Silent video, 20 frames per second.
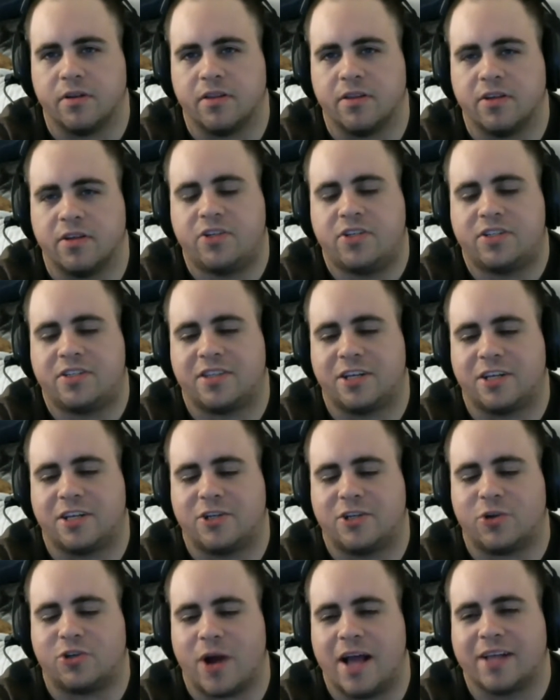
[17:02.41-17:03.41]
But it's just the
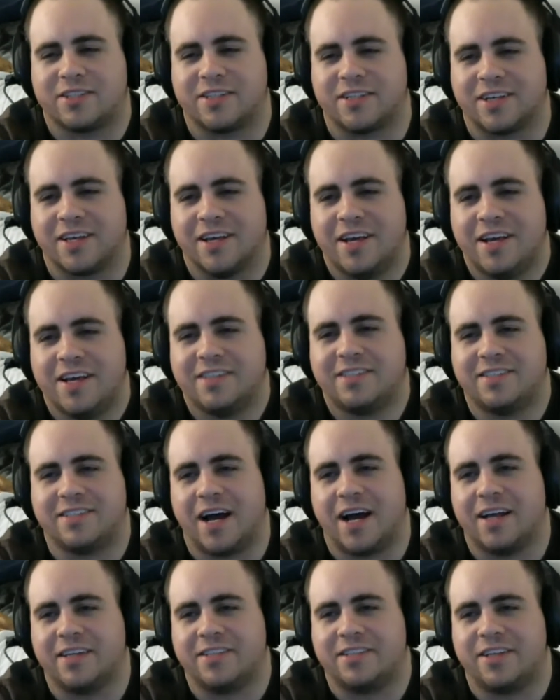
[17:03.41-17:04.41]
drastic
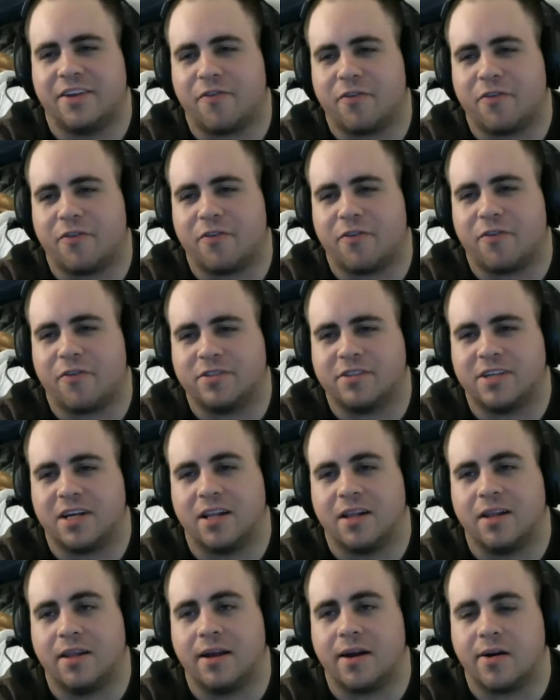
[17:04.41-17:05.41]
size difference is
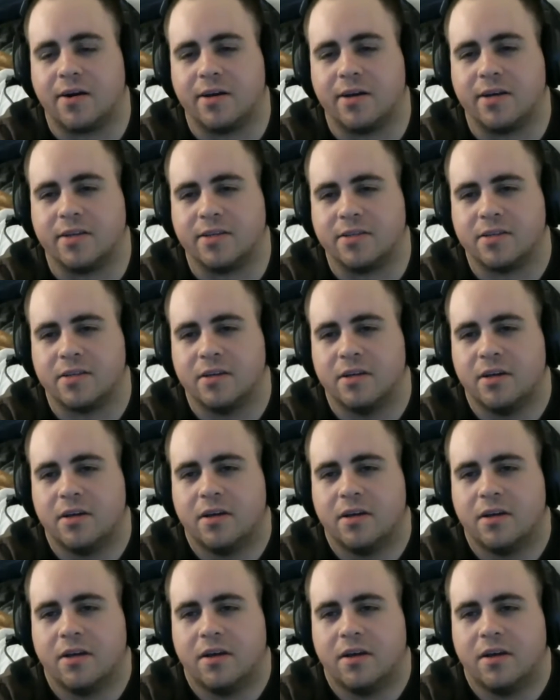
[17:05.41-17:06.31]
hilarious.